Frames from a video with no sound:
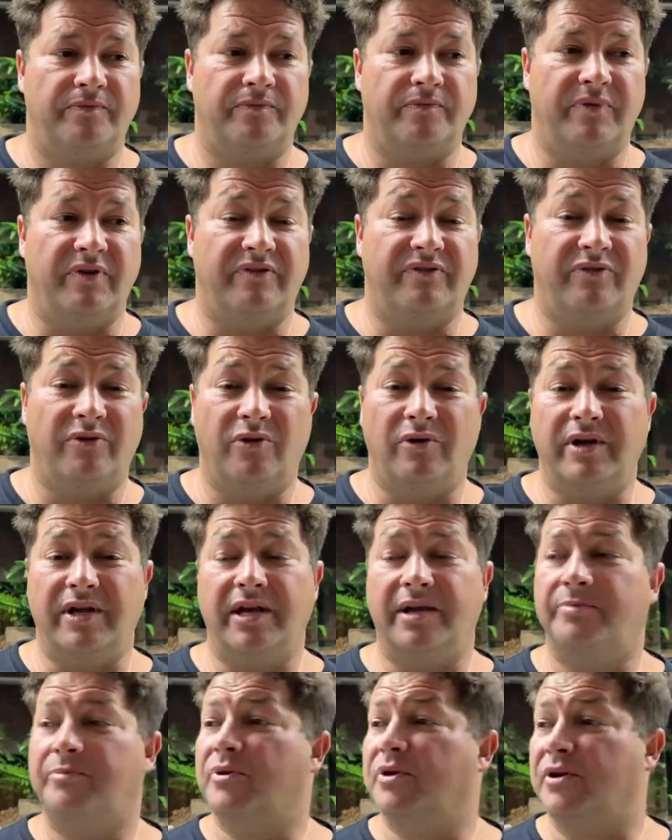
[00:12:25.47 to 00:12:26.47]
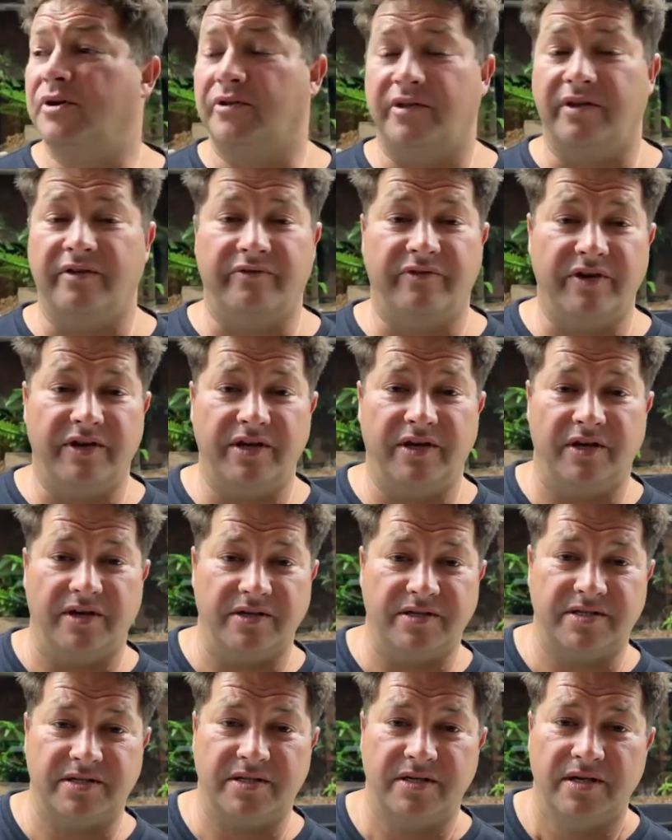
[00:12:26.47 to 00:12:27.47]
before he had put it on their
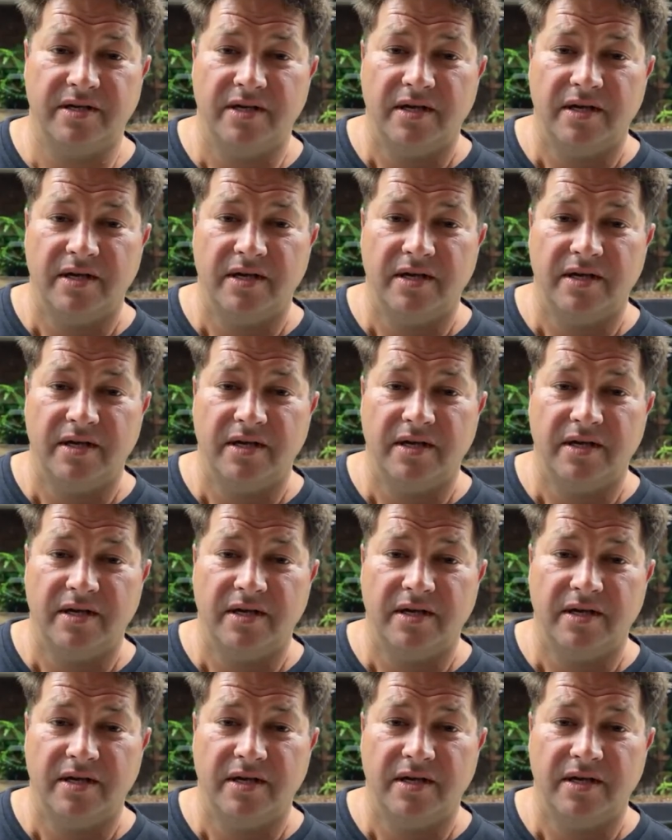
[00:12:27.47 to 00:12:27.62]
videos,